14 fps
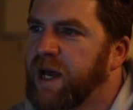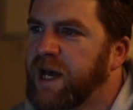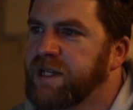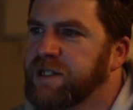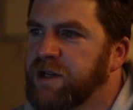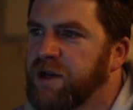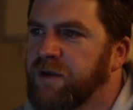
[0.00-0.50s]

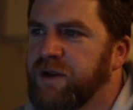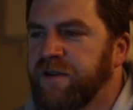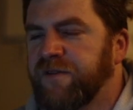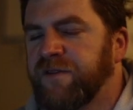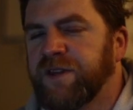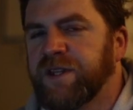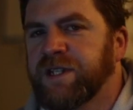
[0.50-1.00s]
So
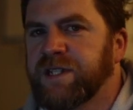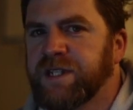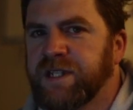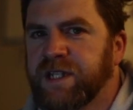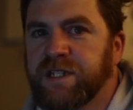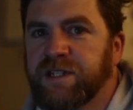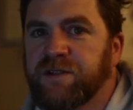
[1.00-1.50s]
if this
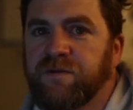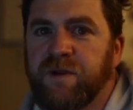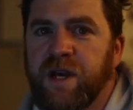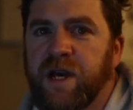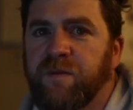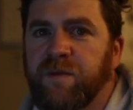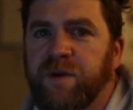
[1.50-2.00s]
thing is
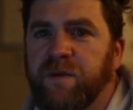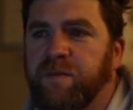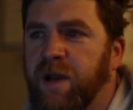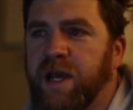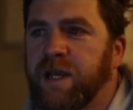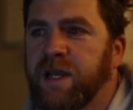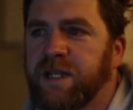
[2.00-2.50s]
around when
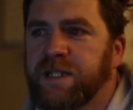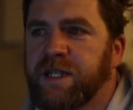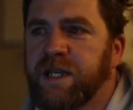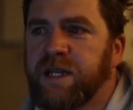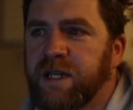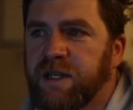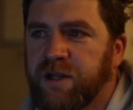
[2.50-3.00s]
play gets
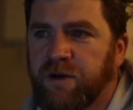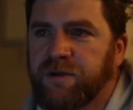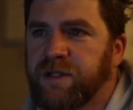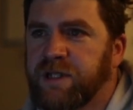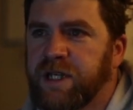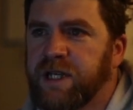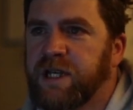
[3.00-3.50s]
hit, it goes
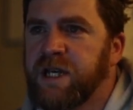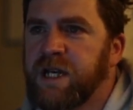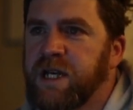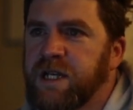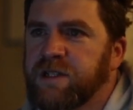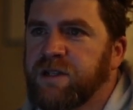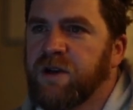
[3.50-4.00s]
there.
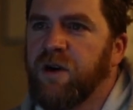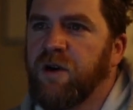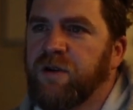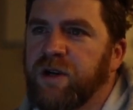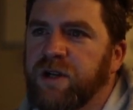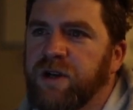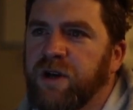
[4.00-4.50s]
So I'm
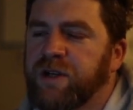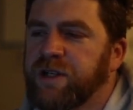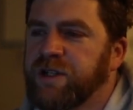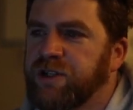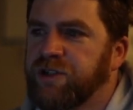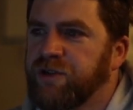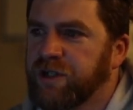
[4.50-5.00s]
going to go
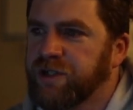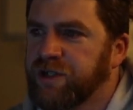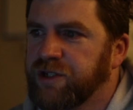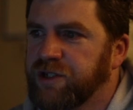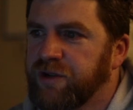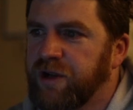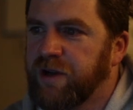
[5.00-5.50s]
construction
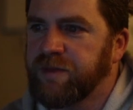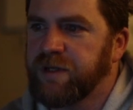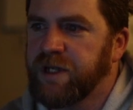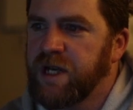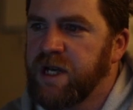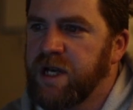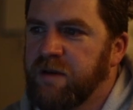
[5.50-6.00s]
script,
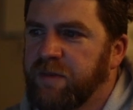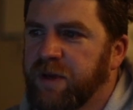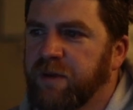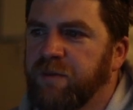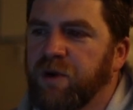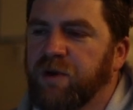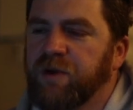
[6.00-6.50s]
but
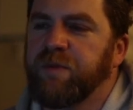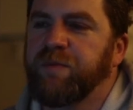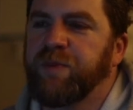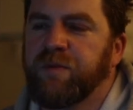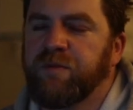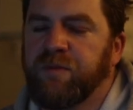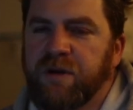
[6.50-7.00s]
I'm not going to
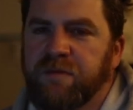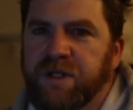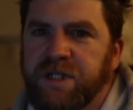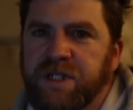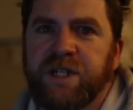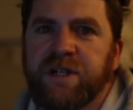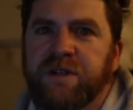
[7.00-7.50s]
put my
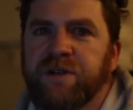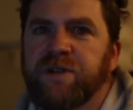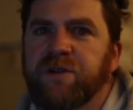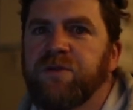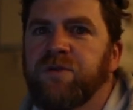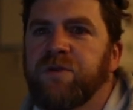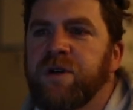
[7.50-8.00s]

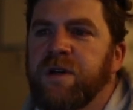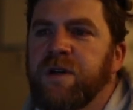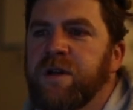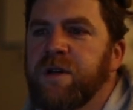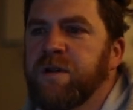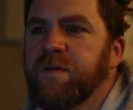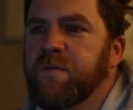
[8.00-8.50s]
material
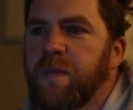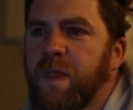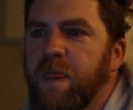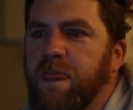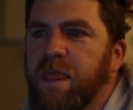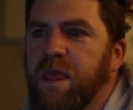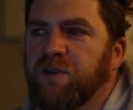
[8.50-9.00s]

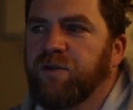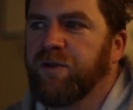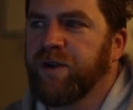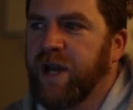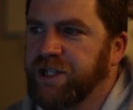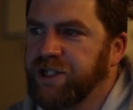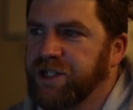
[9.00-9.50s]

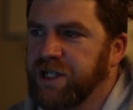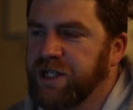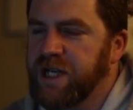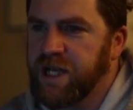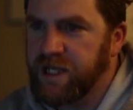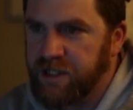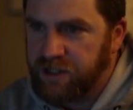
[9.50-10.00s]
creation
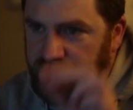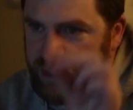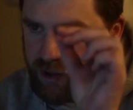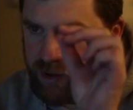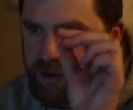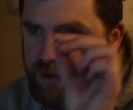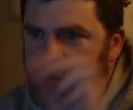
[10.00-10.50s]

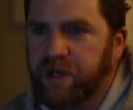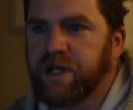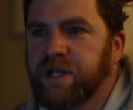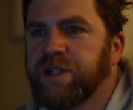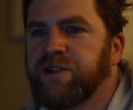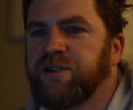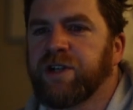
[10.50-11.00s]
into my
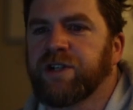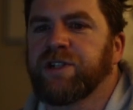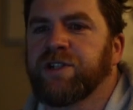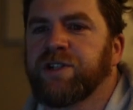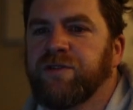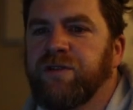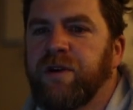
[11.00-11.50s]
construction
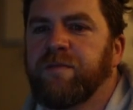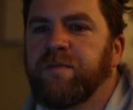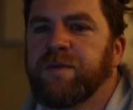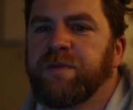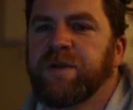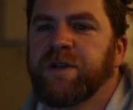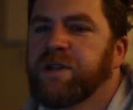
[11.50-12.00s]

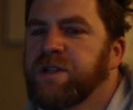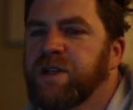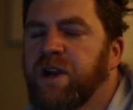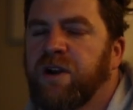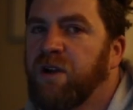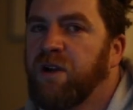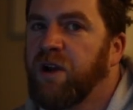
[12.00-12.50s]
script because I
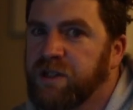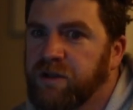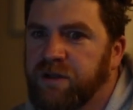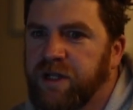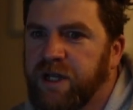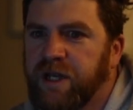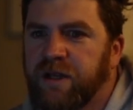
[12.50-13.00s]
don't like
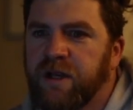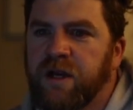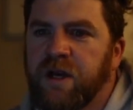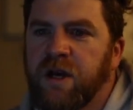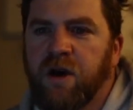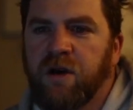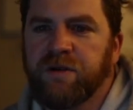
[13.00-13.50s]
doing that.
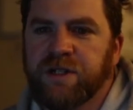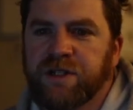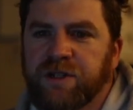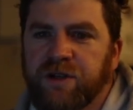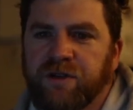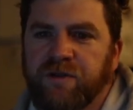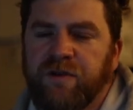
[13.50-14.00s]
I'm just
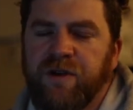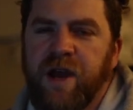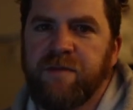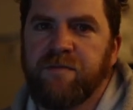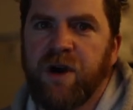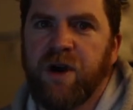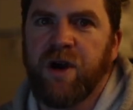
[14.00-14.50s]
going to
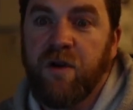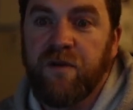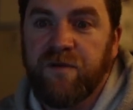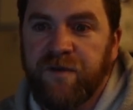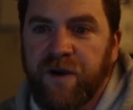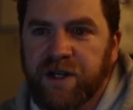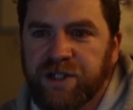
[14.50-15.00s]
create my own
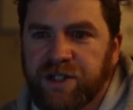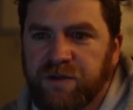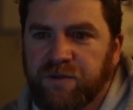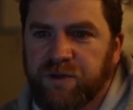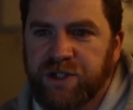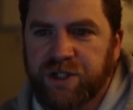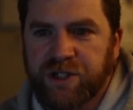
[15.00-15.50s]
function,
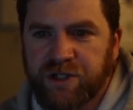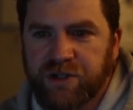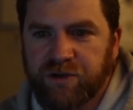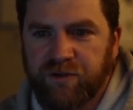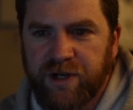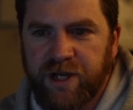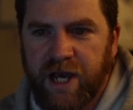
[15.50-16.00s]
which is
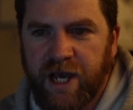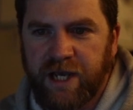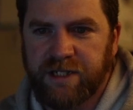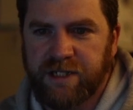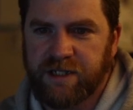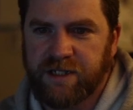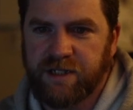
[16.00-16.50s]

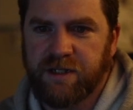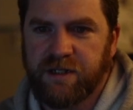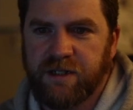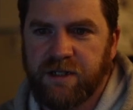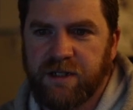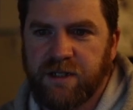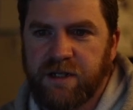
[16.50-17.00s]
create.
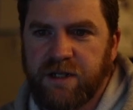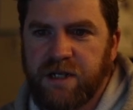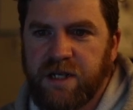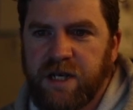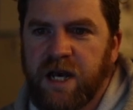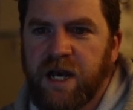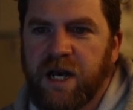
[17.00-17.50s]

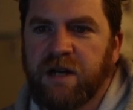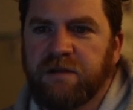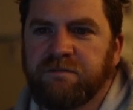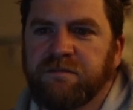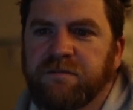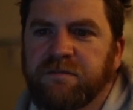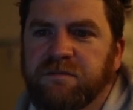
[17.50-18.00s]
What
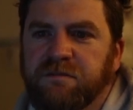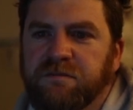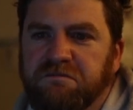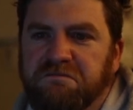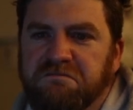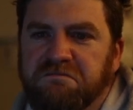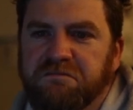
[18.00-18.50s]
am
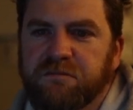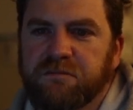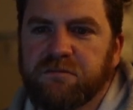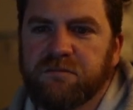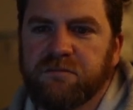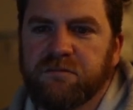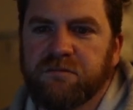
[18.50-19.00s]

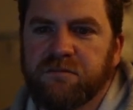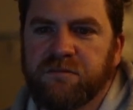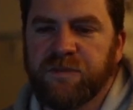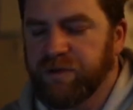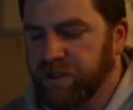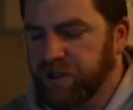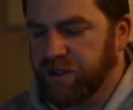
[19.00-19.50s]
I
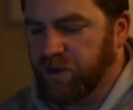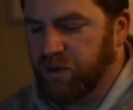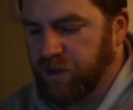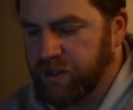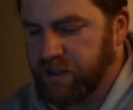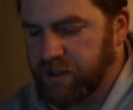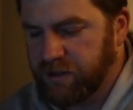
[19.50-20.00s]
going to call
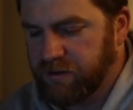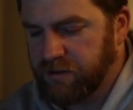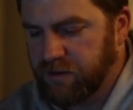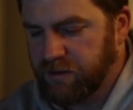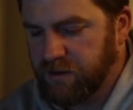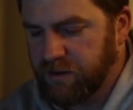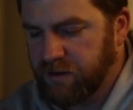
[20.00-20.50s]
it?
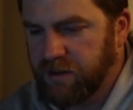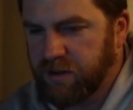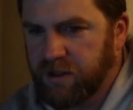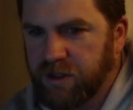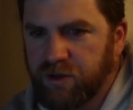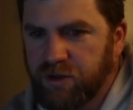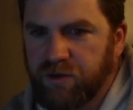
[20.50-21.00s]

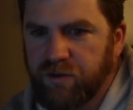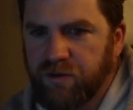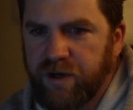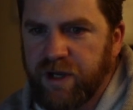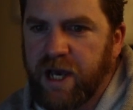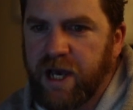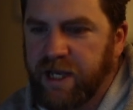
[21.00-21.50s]

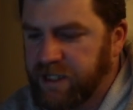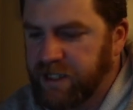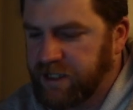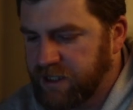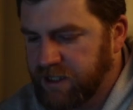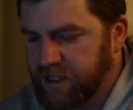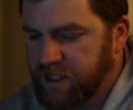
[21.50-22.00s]

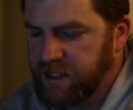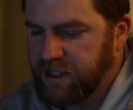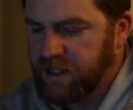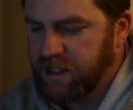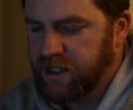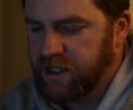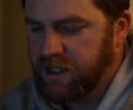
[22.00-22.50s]
Create
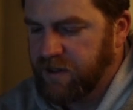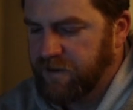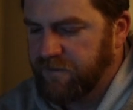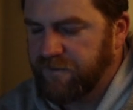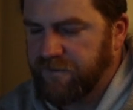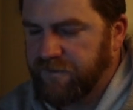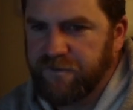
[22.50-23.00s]

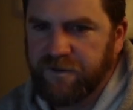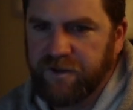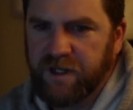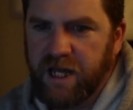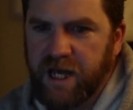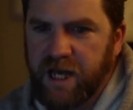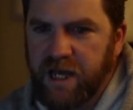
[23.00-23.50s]

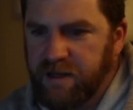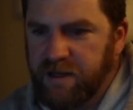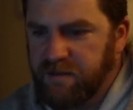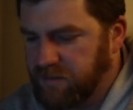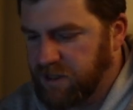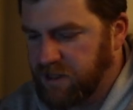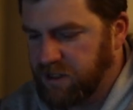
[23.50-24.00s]

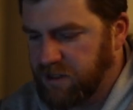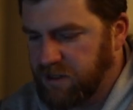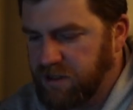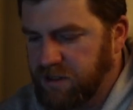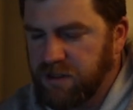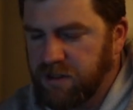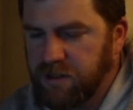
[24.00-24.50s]
flame
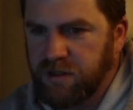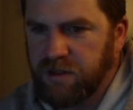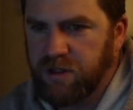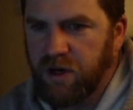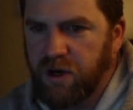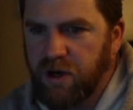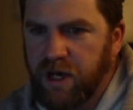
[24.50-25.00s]

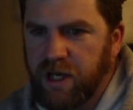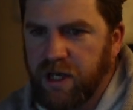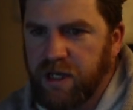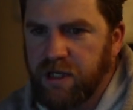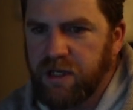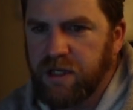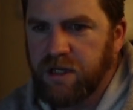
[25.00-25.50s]

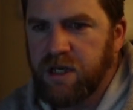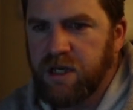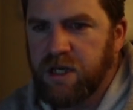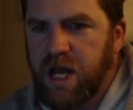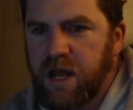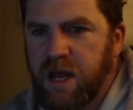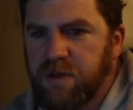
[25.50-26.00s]

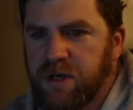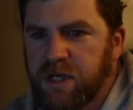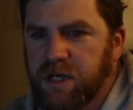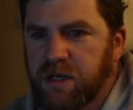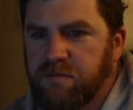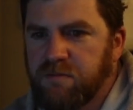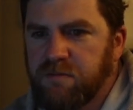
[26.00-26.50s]

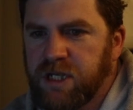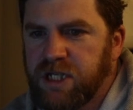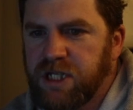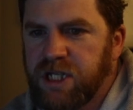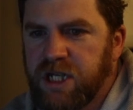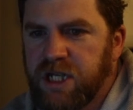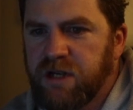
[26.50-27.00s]
dynamic
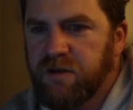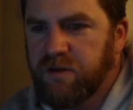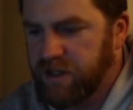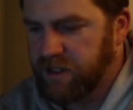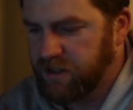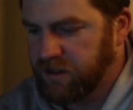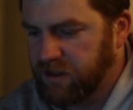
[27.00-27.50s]

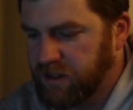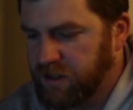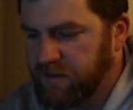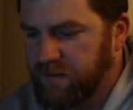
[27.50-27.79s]
material.